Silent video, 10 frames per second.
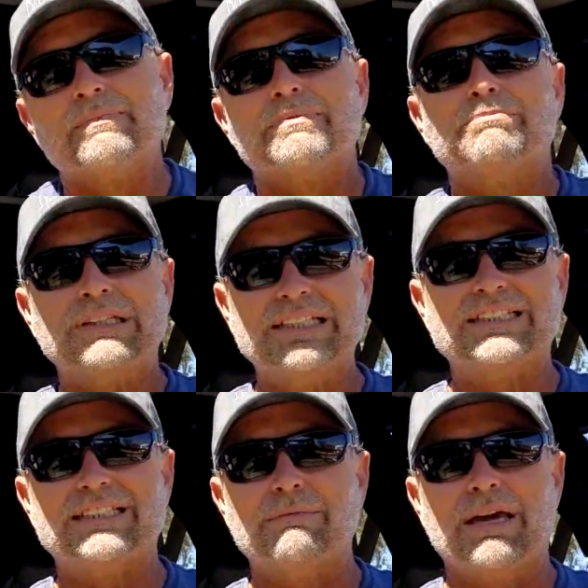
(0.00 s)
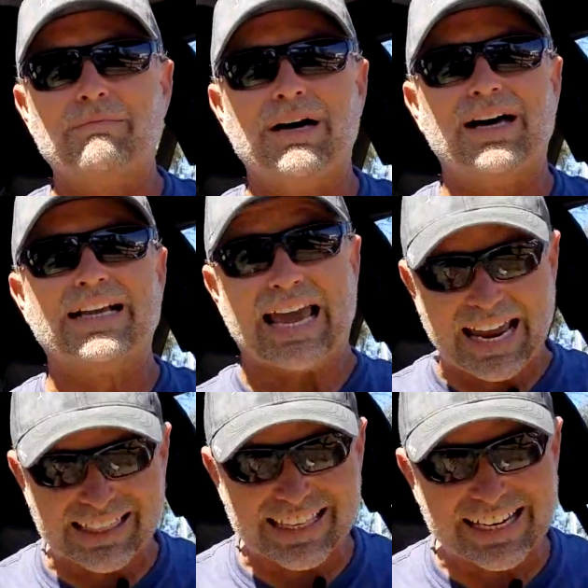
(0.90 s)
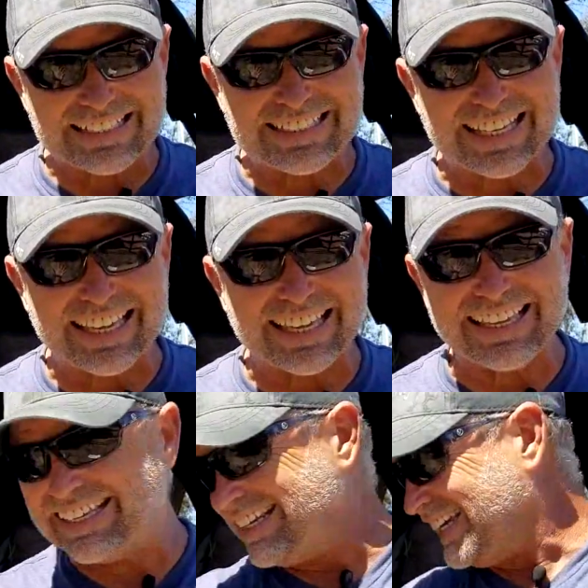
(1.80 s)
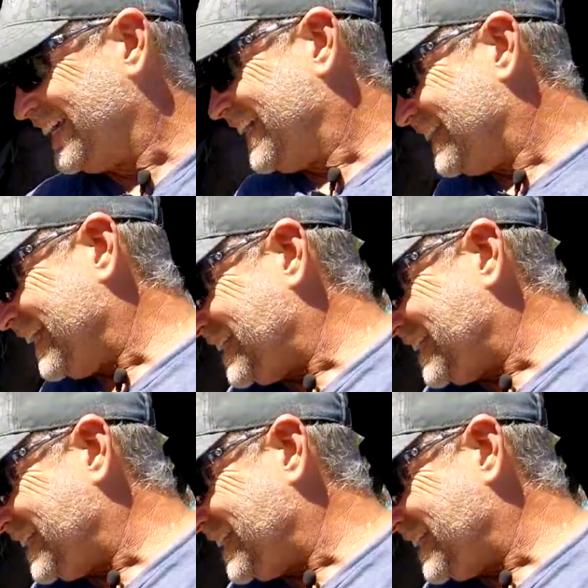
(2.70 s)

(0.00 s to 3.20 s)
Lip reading: please send me a mug. And they did. They